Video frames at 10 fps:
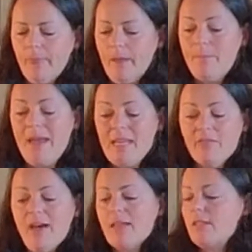Many
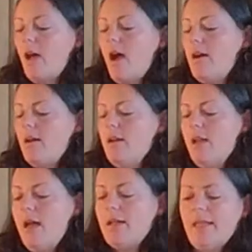of us are
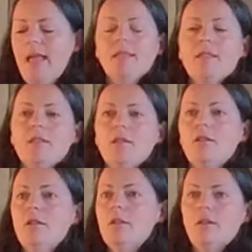against
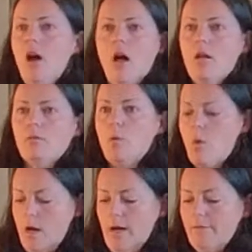all
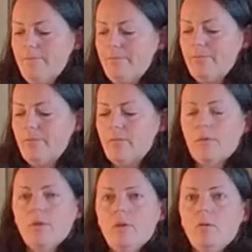war.
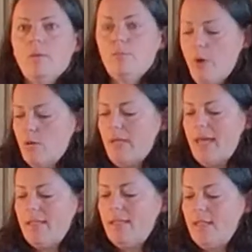We
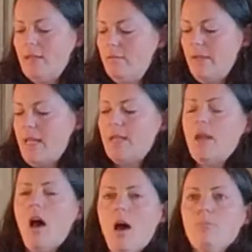protested
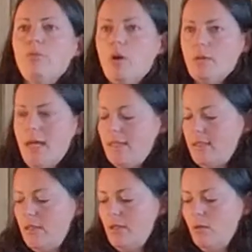Vietnam,
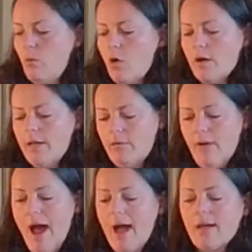protested the war in
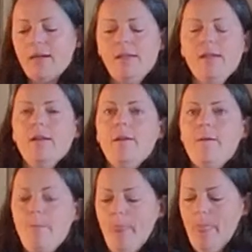Iraq.
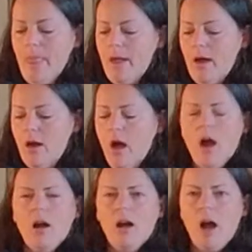Our
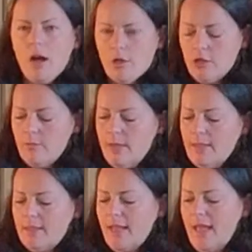
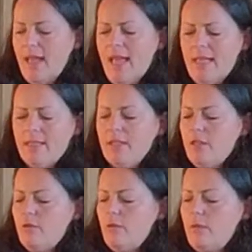arguments get
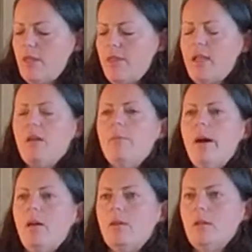hazier when we think
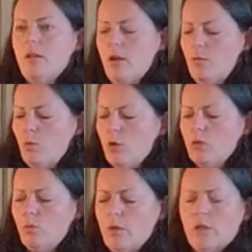about
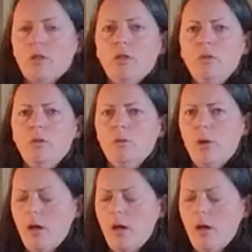World War II.